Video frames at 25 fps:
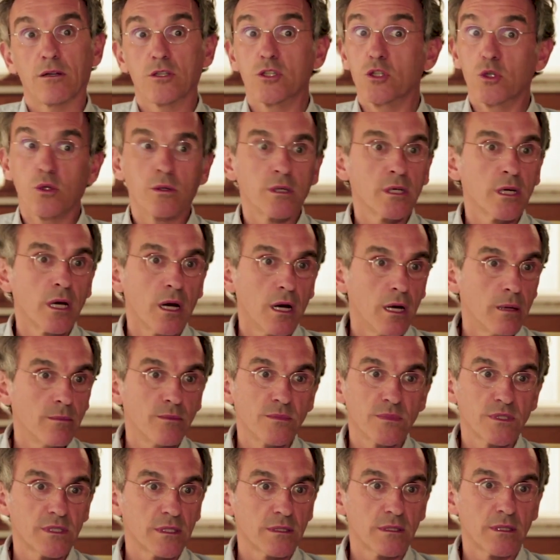chewing
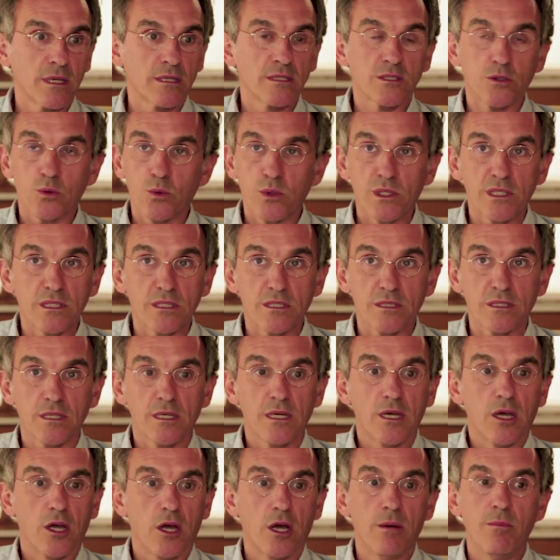gums and sweets
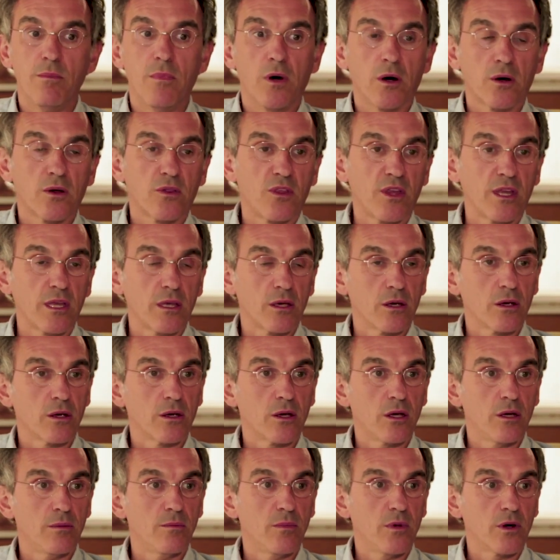in
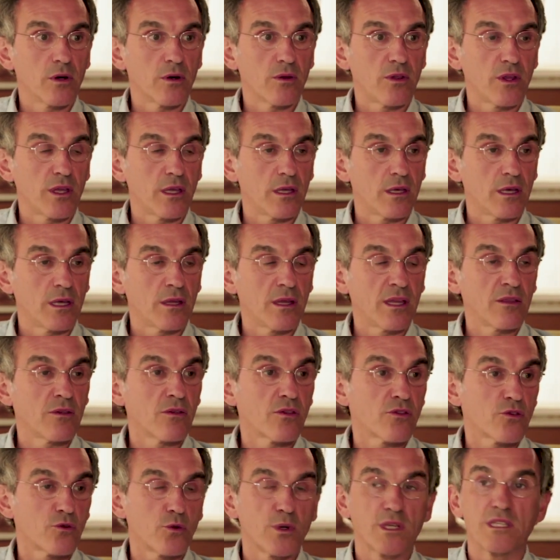the
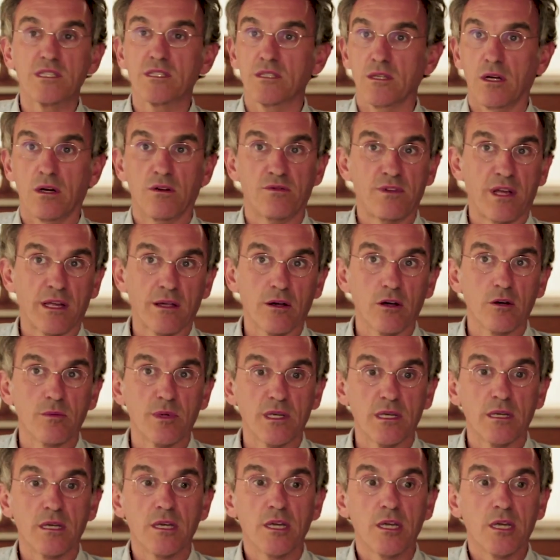streets of
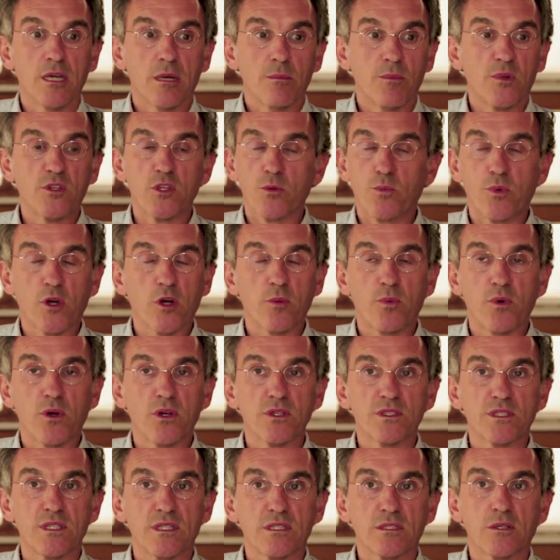Nairobi. But the
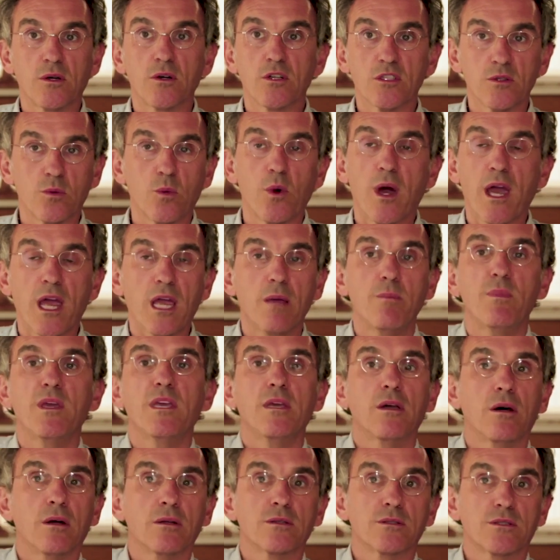purpose goes way
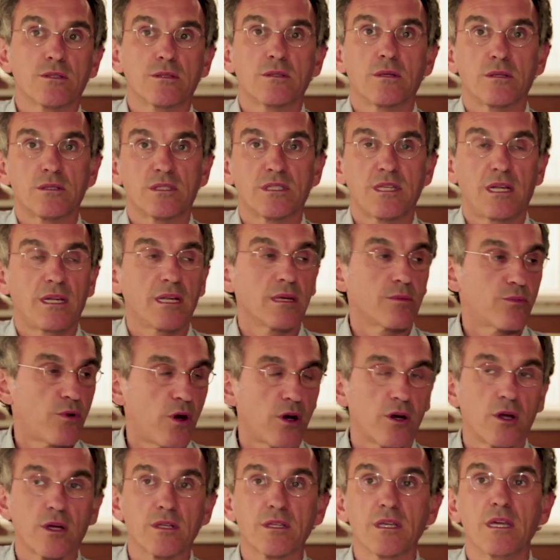beyond selling
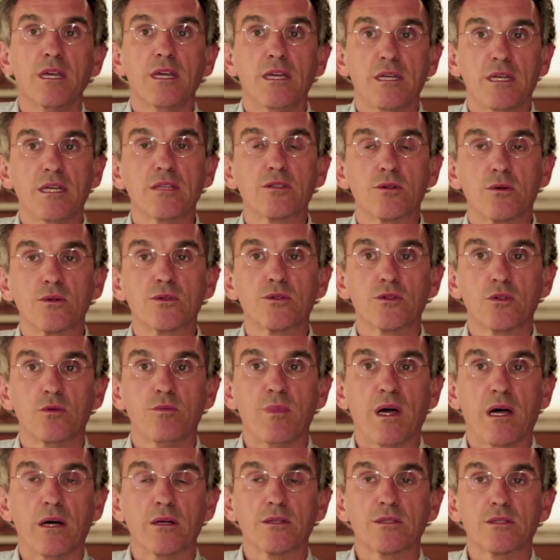product. It's also
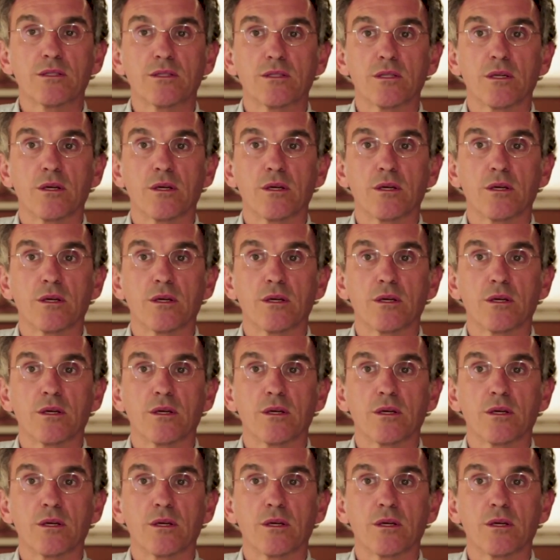about